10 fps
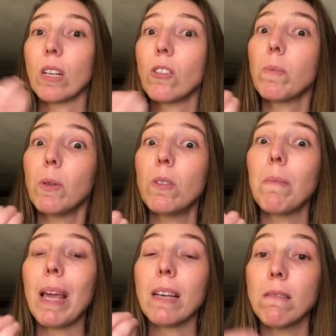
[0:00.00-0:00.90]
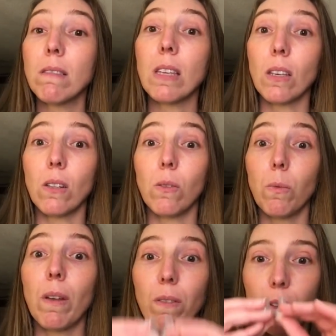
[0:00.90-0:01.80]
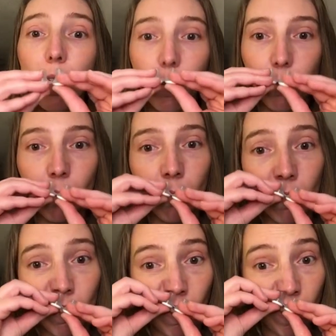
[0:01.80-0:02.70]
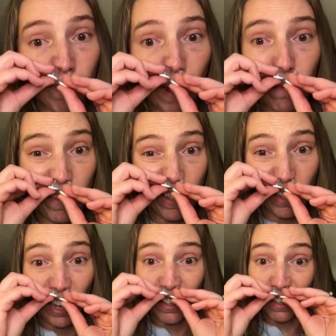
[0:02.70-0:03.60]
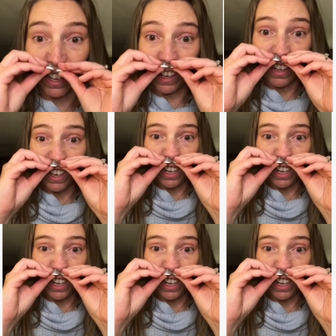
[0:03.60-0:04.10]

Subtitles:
and it's supposed to make a seal with the nose. So let's pop these guys in.